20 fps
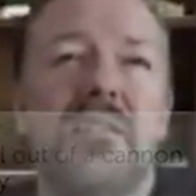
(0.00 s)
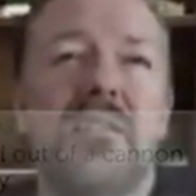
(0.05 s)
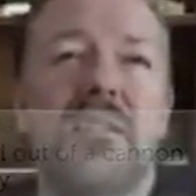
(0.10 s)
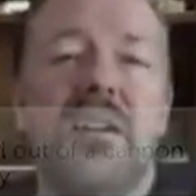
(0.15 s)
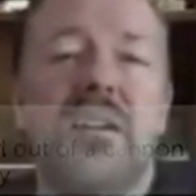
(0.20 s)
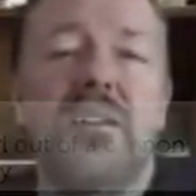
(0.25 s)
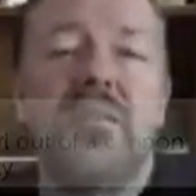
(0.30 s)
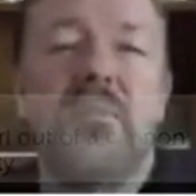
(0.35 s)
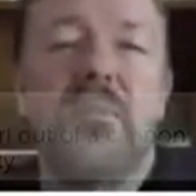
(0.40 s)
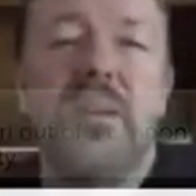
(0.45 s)

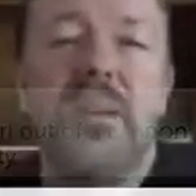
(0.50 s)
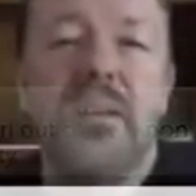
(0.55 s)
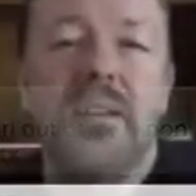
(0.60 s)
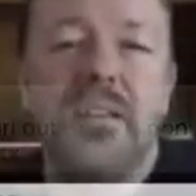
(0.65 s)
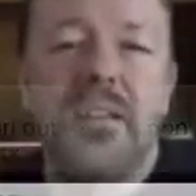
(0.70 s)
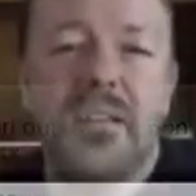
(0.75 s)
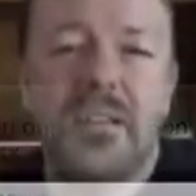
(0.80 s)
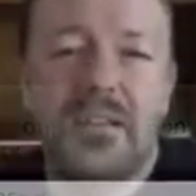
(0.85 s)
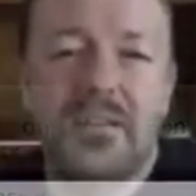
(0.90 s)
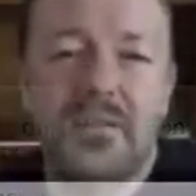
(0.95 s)
Homer,
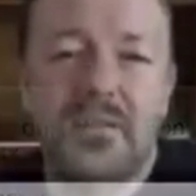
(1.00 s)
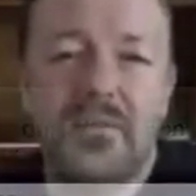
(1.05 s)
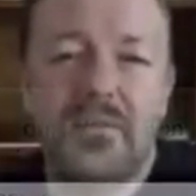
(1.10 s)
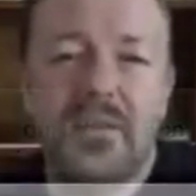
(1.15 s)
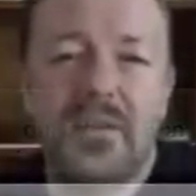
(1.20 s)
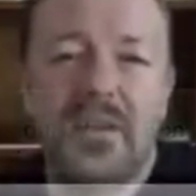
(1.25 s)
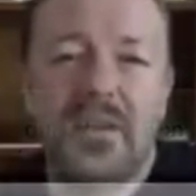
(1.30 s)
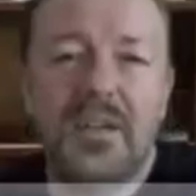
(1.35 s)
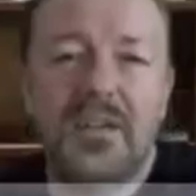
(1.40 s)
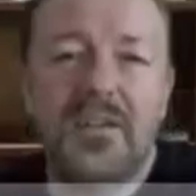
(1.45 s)
he goes, what?
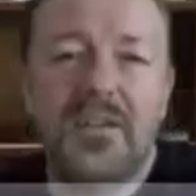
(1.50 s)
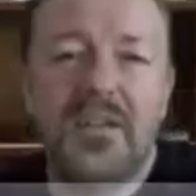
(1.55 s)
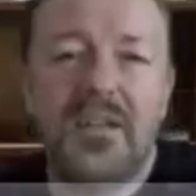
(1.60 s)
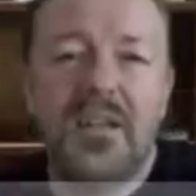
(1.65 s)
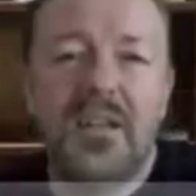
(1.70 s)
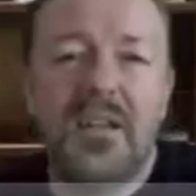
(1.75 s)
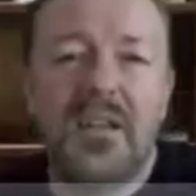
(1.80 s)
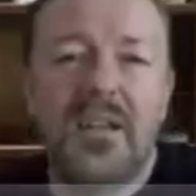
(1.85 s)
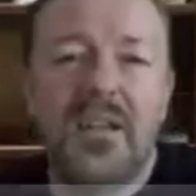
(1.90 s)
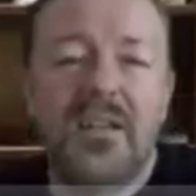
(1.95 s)
He goes,
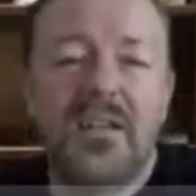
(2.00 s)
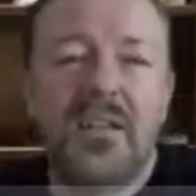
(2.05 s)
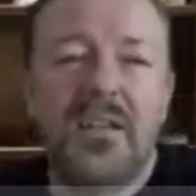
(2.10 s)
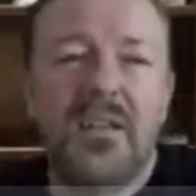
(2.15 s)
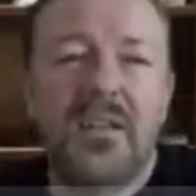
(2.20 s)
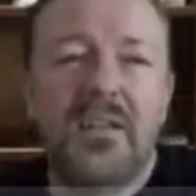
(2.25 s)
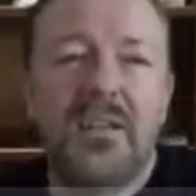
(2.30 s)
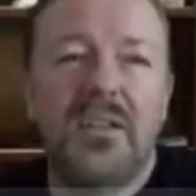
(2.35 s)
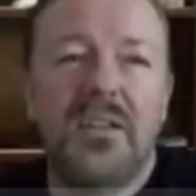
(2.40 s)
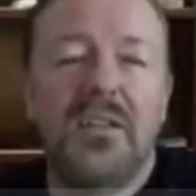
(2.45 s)

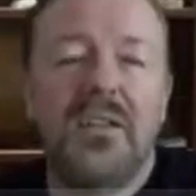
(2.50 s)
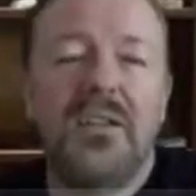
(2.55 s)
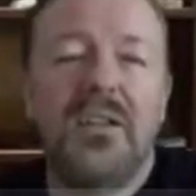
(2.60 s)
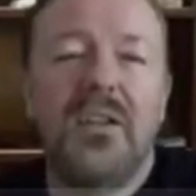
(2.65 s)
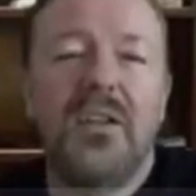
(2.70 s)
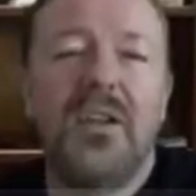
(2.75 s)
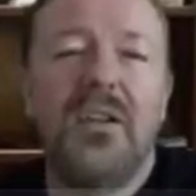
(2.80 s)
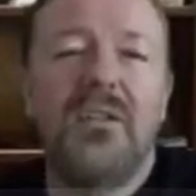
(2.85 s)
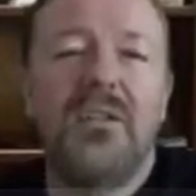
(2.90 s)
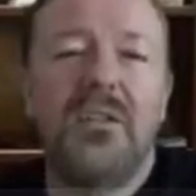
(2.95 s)
can I
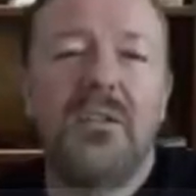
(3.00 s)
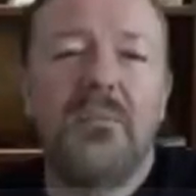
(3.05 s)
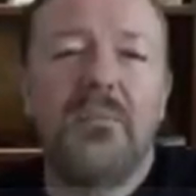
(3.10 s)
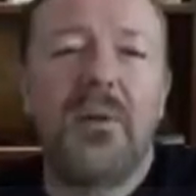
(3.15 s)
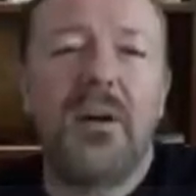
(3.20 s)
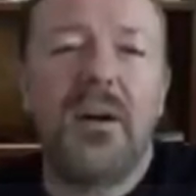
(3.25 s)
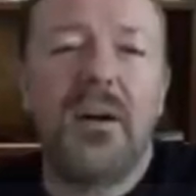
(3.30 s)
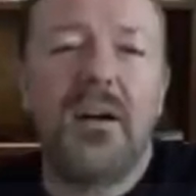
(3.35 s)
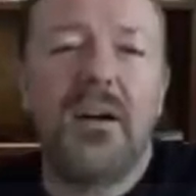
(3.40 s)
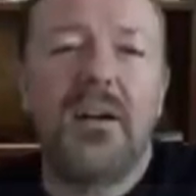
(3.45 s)
go to the
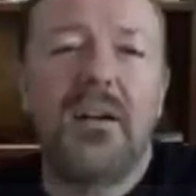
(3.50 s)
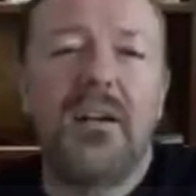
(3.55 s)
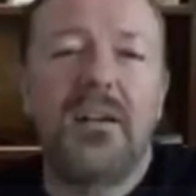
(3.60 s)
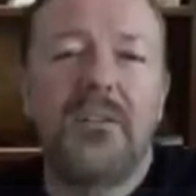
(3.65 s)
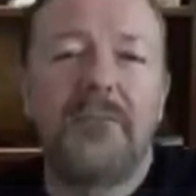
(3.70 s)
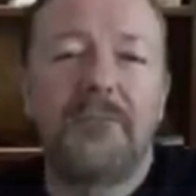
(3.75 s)
park?